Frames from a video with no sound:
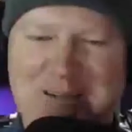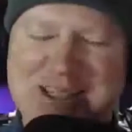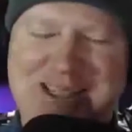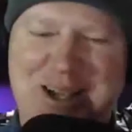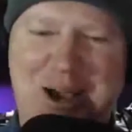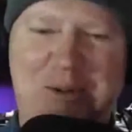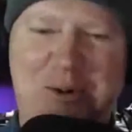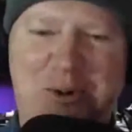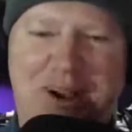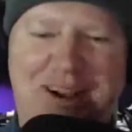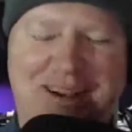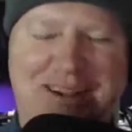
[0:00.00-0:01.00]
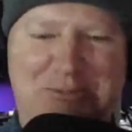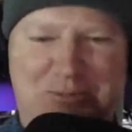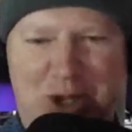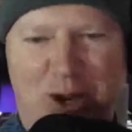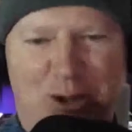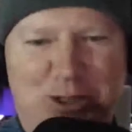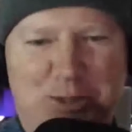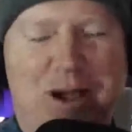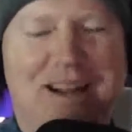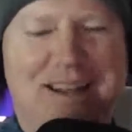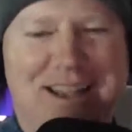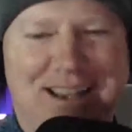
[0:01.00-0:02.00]
humble
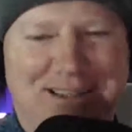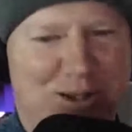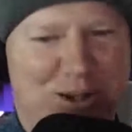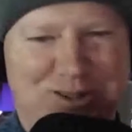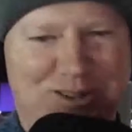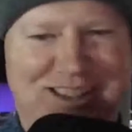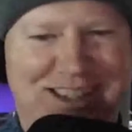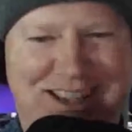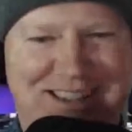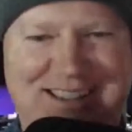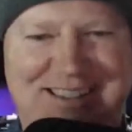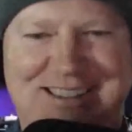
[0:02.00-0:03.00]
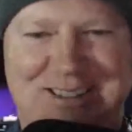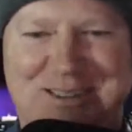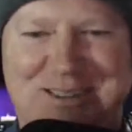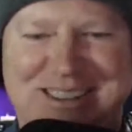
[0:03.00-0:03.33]
podcast host. Yes. Don't,